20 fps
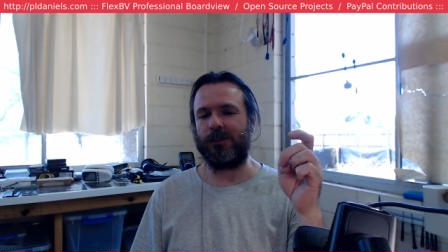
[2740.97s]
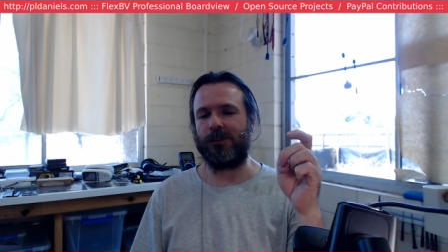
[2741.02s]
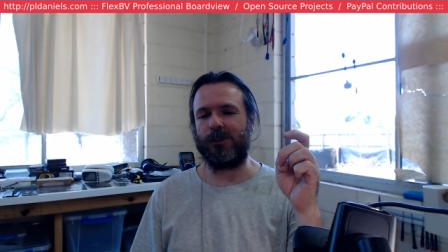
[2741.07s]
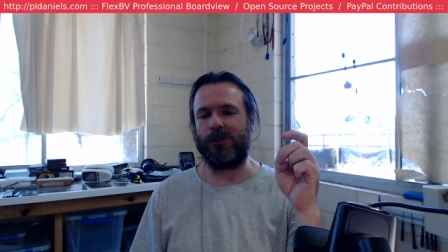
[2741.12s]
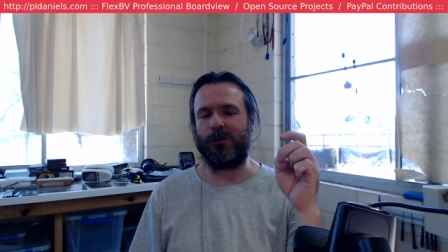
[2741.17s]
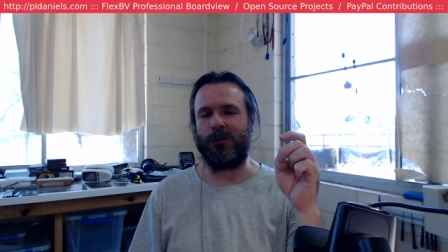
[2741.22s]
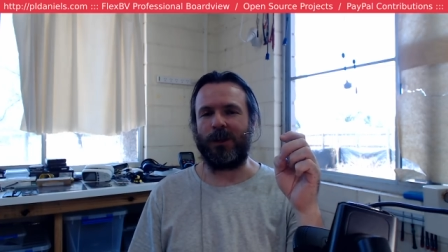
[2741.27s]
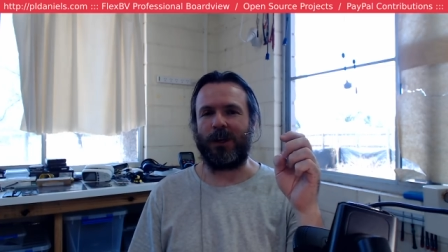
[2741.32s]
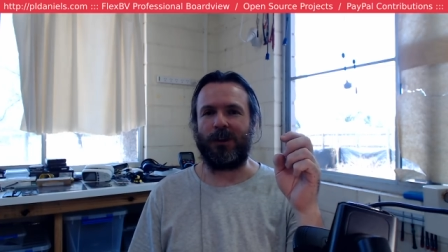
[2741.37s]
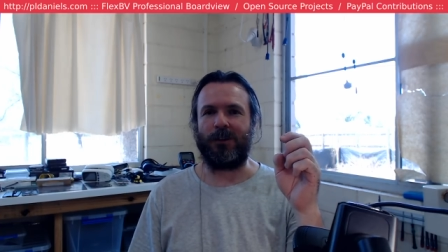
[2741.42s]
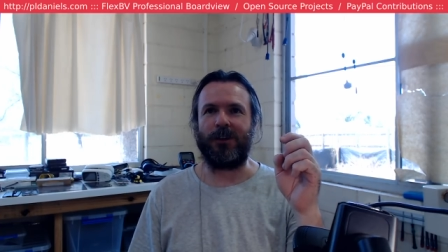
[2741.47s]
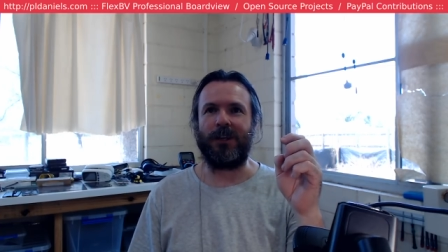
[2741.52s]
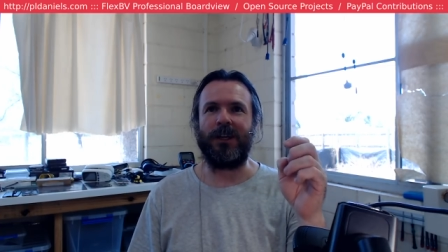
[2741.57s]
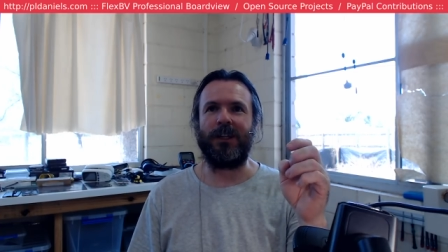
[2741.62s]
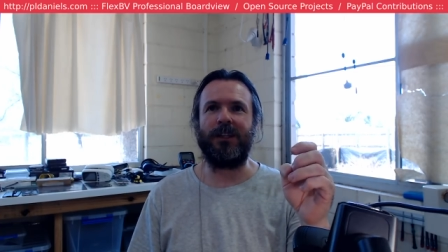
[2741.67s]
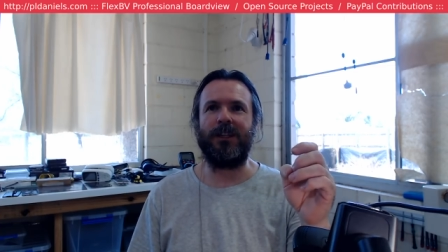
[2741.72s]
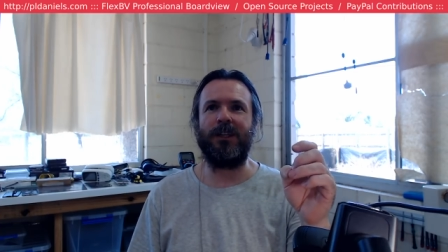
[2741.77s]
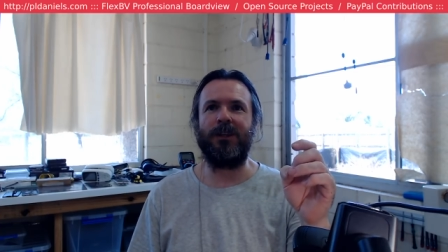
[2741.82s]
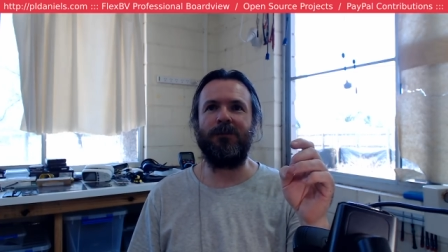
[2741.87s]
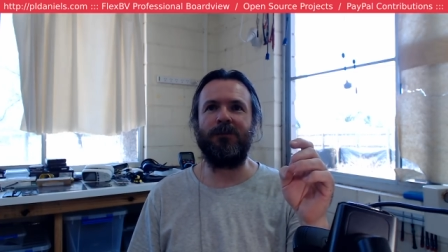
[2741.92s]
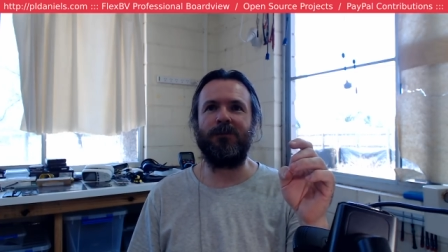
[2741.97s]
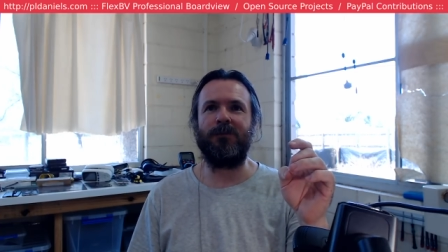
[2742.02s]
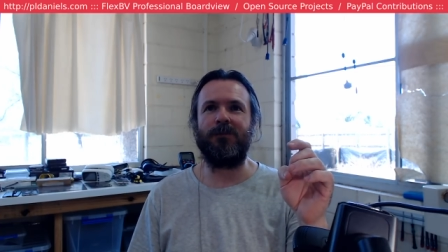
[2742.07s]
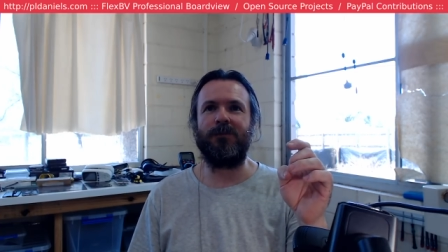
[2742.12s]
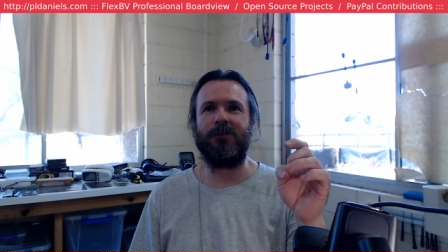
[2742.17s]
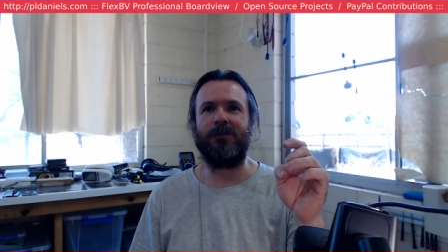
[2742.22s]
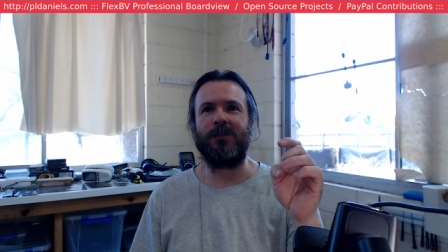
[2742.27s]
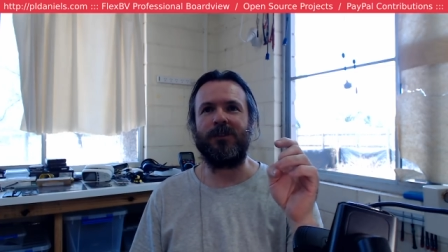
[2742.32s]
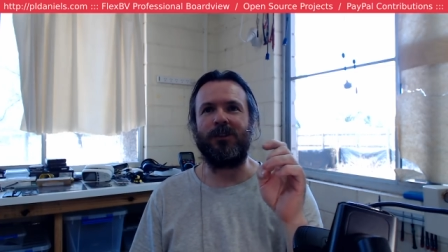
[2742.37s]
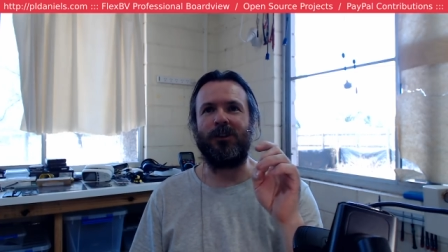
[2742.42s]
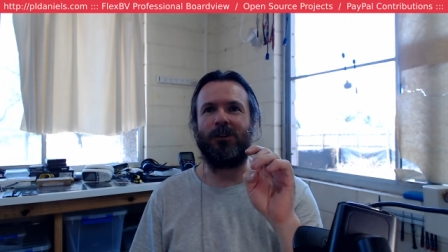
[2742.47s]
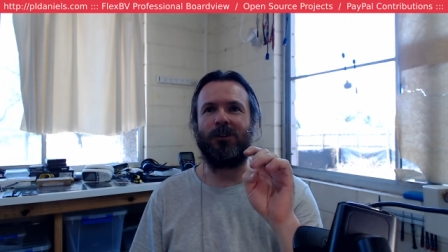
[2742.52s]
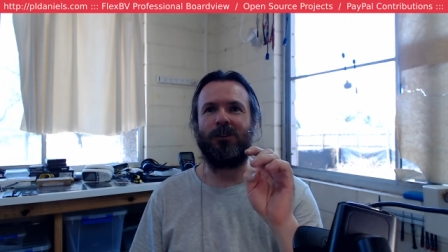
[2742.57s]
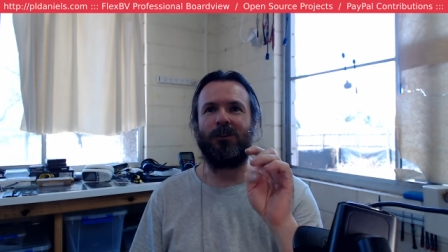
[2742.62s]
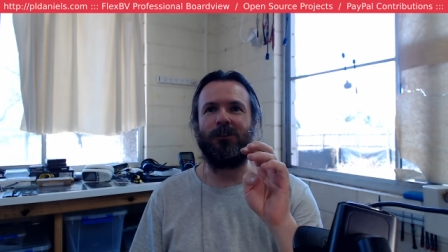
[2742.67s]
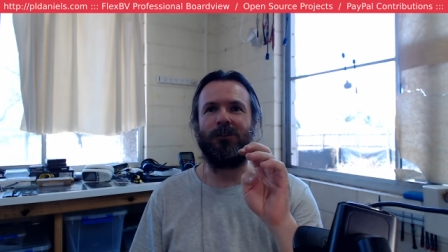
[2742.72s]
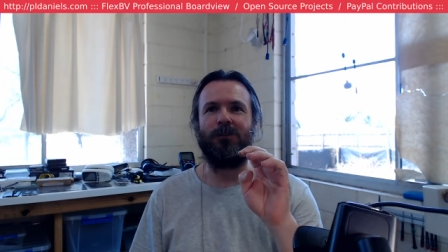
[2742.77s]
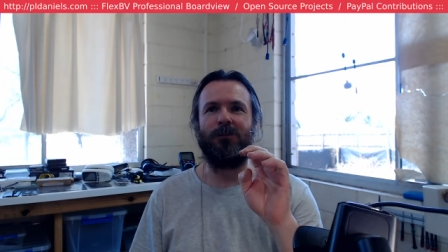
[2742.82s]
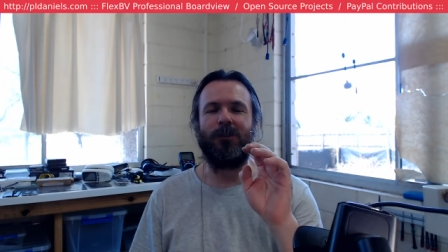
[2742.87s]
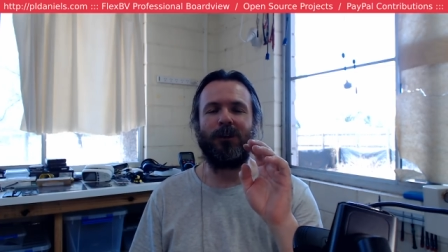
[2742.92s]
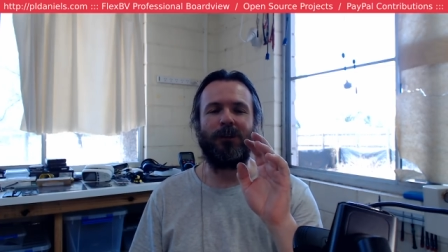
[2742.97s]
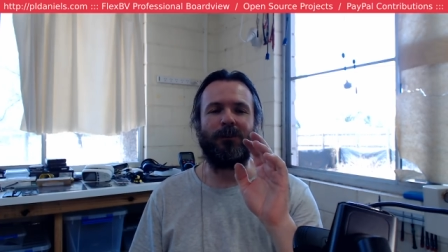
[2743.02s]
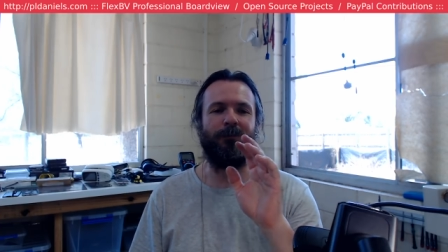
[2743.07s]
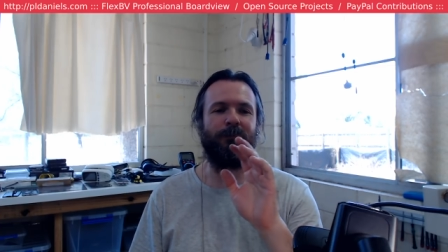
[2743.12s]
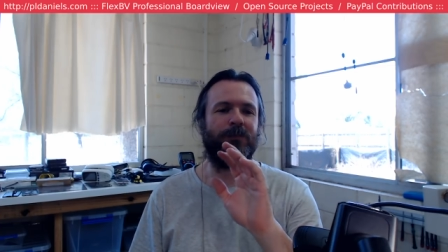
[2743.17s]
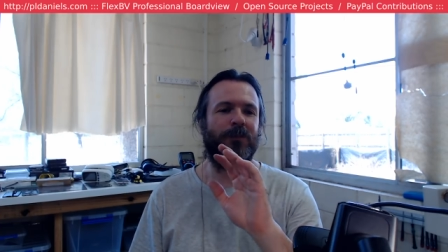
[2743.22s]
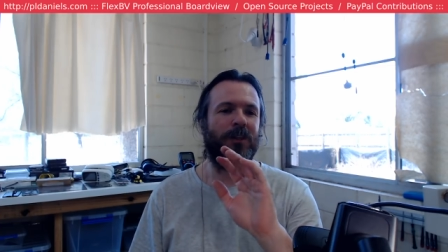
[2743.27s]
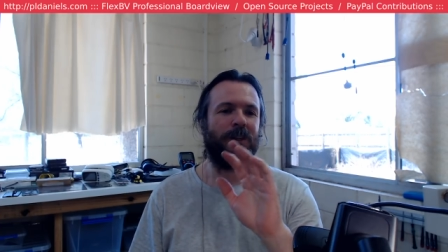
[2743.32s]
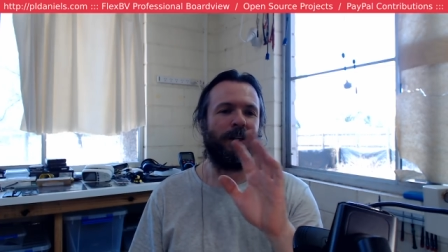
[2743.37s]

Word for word: to be able to get them. So um,